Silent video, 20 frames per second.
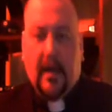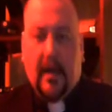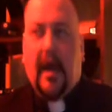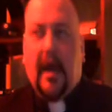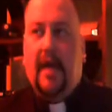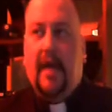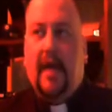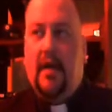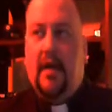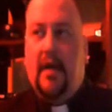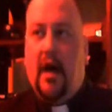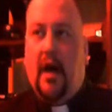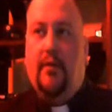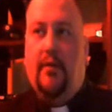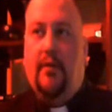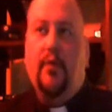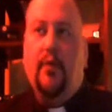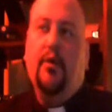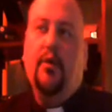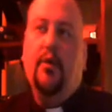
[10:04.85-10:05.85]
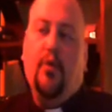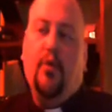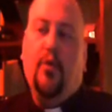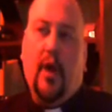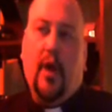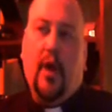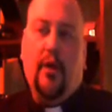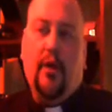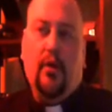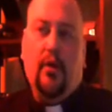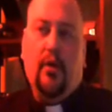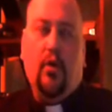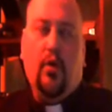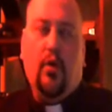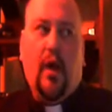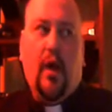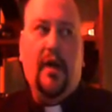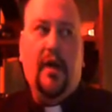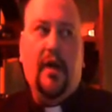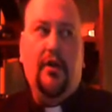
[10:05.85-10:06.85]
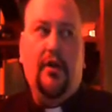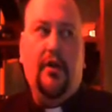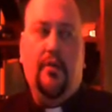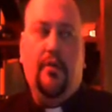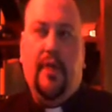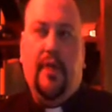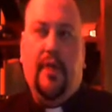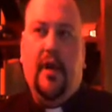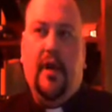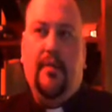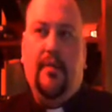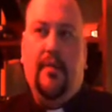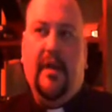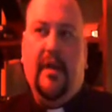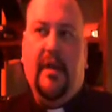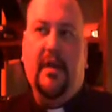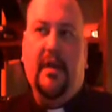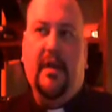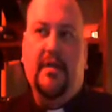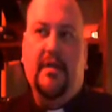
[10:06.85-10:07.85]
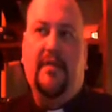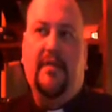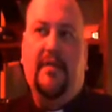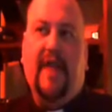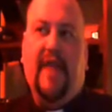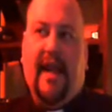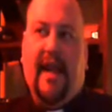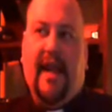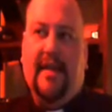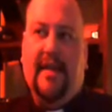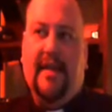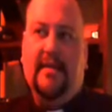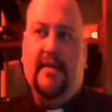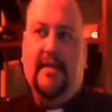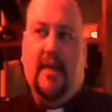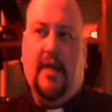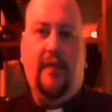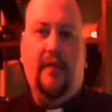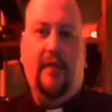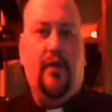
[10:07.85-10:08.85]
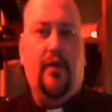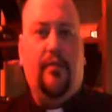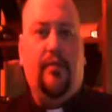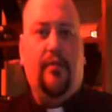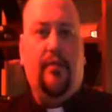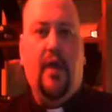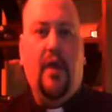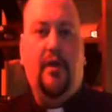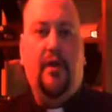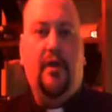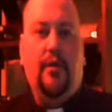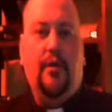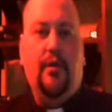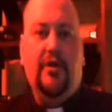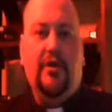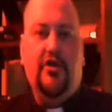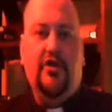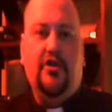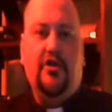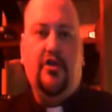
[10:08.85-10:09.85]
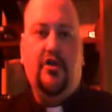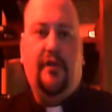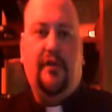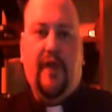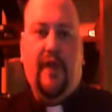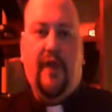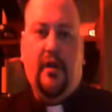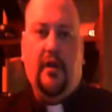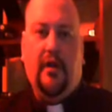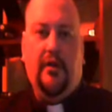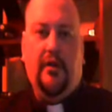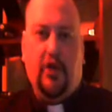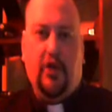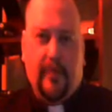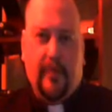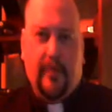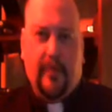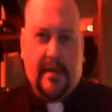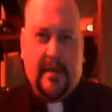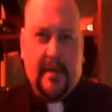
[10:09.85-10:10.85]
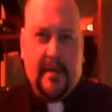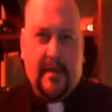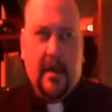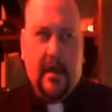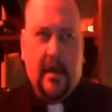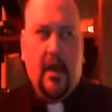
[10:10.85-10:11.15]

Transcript: And God will require your blood because of the hands of your brother, which is your fellow humans.